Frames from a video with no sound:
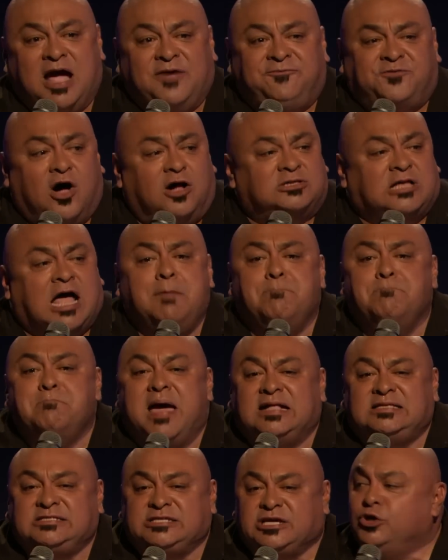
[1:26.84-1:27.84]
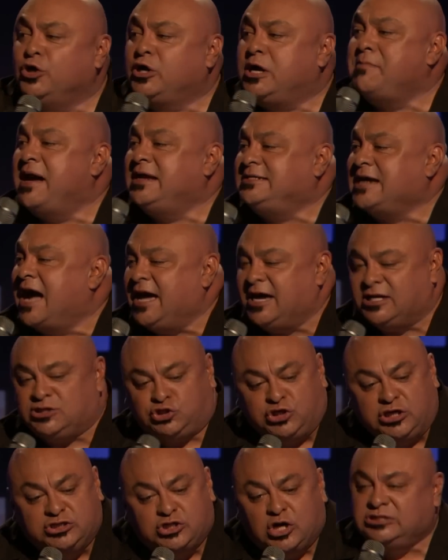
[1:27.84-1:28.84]
my fault. I'm Mexican. Look at my diet.
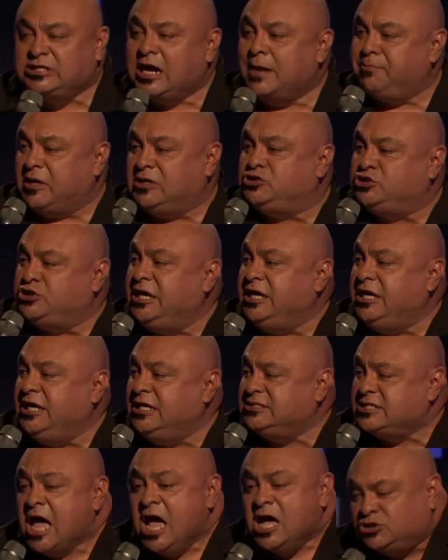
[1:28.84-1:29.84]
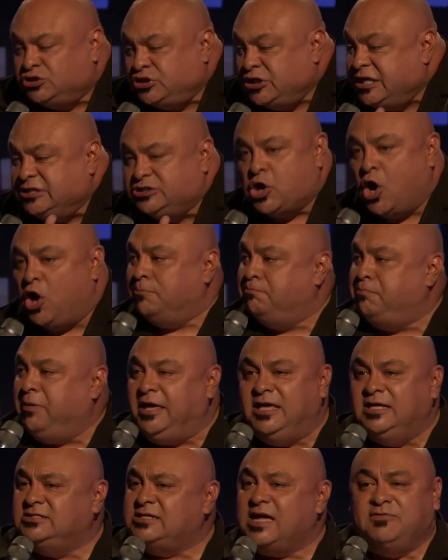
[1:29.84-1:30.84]
Cheese on top of cheese, cheese on
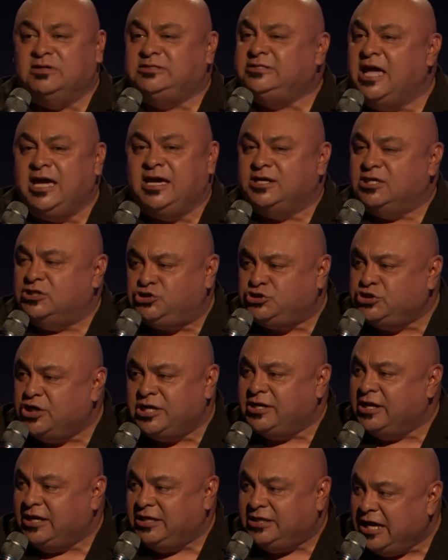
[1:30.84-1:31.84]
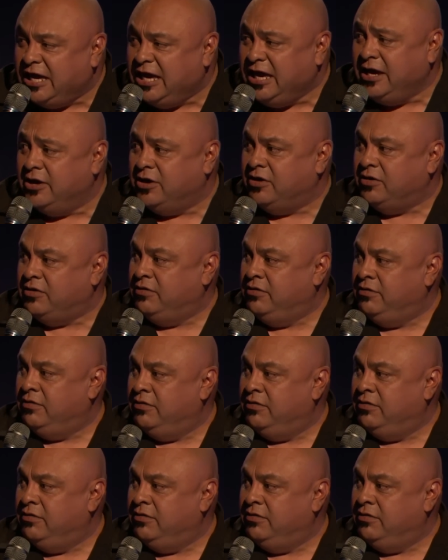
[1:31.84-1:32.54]
beans. I haven't taken a shit in a year.